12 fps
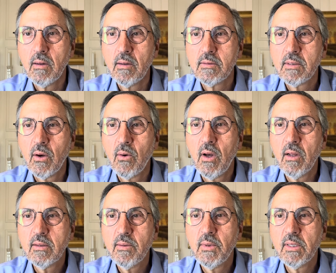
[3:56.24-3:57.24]
So
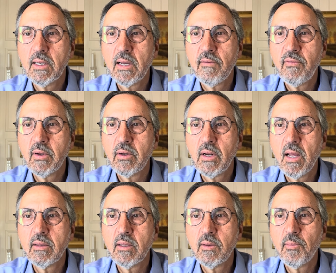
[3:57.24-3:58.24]
ultimately, I figured
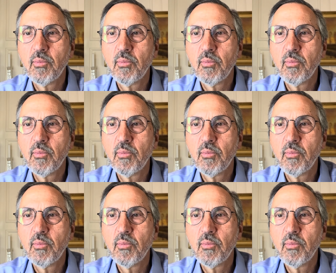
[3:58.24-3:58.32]
out that the